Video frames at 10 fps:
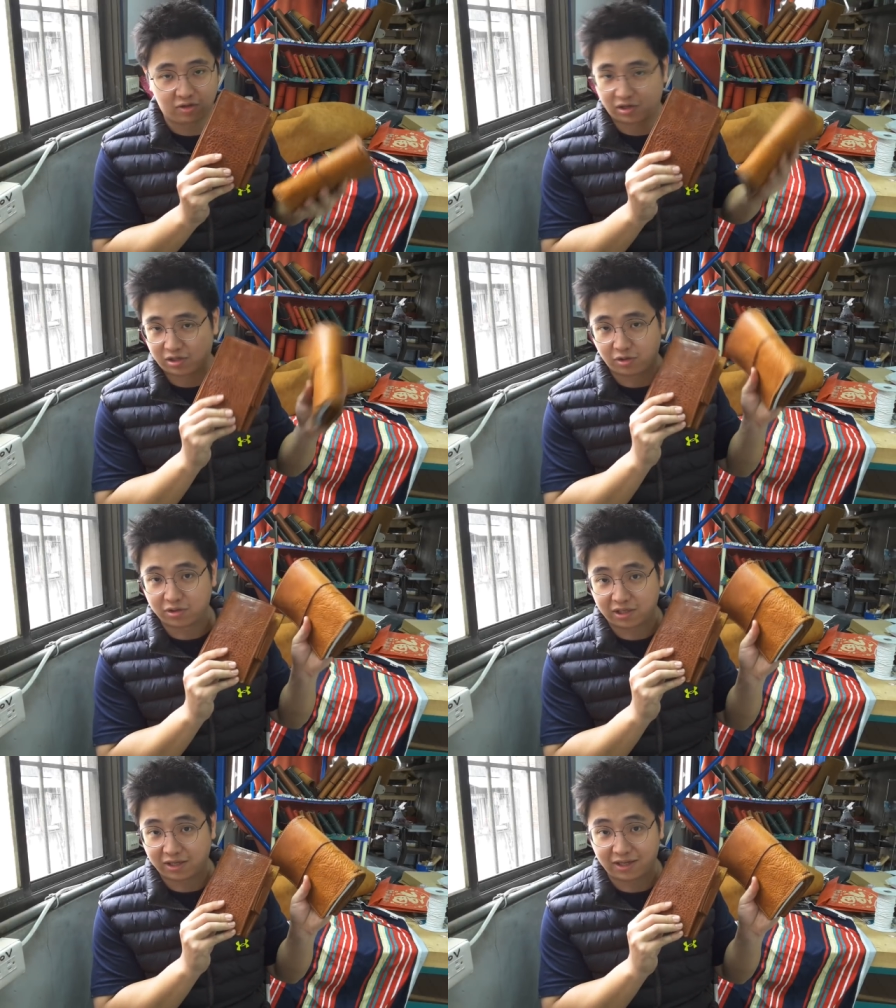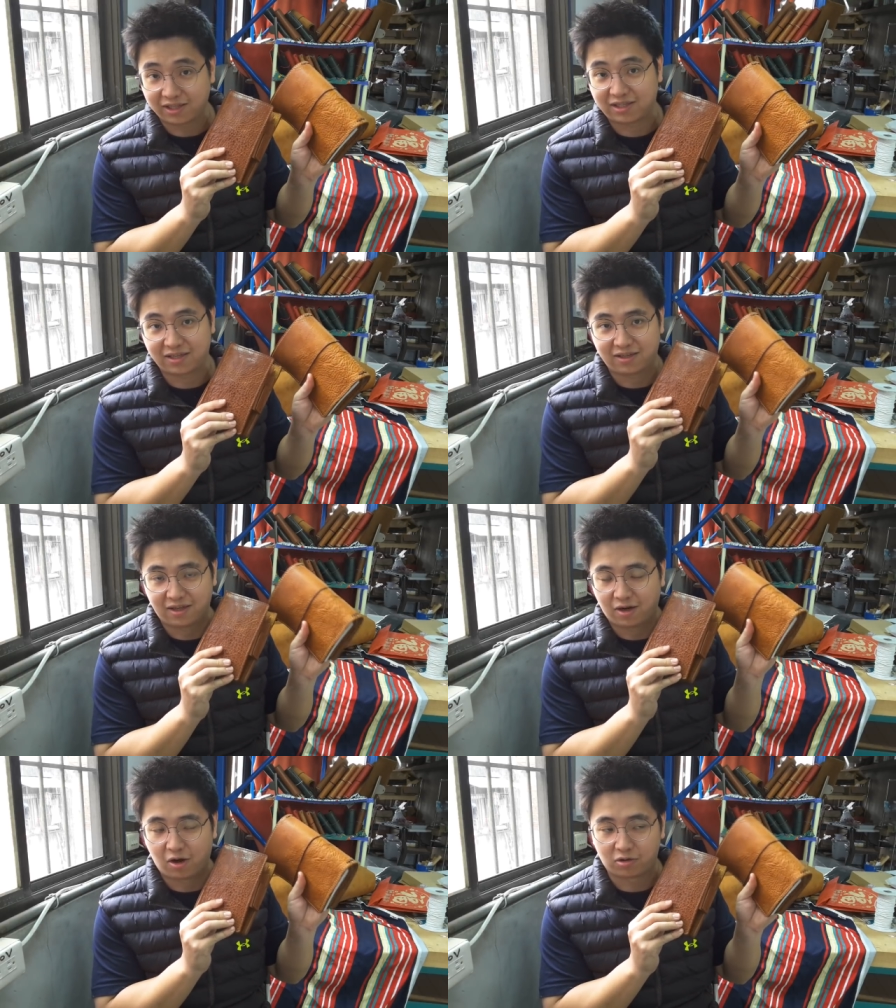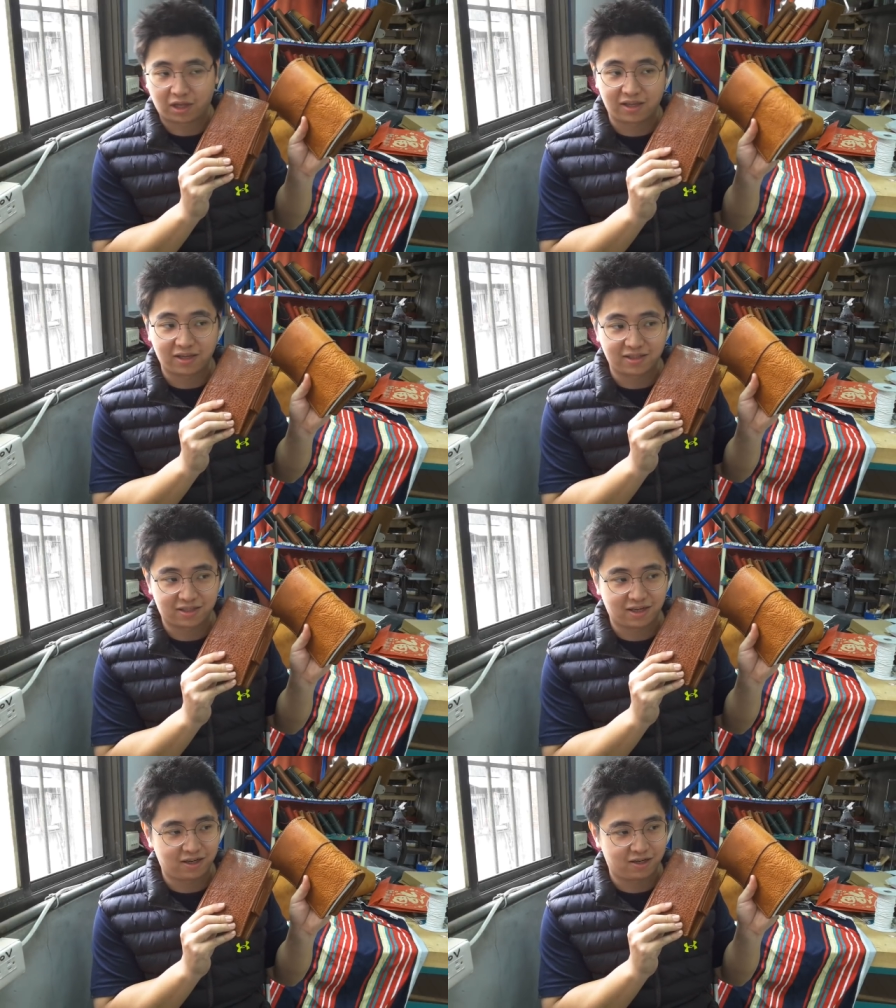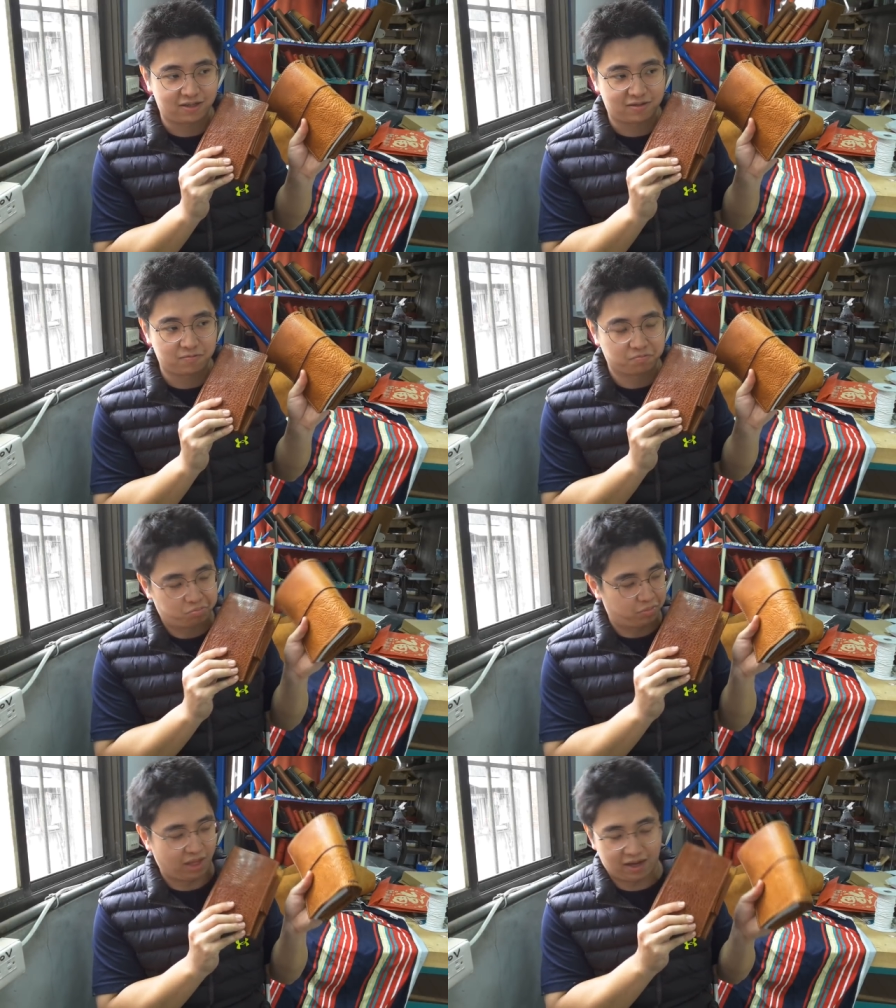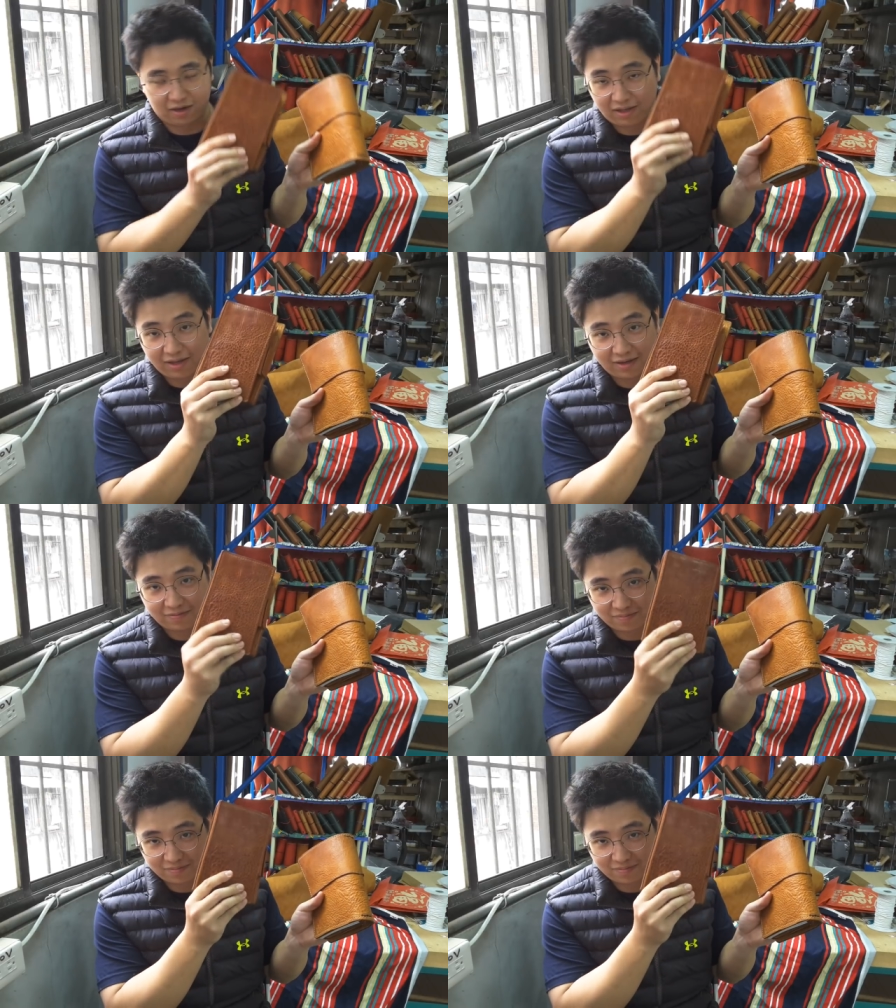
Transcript: Just using it, holding it uh, take a year.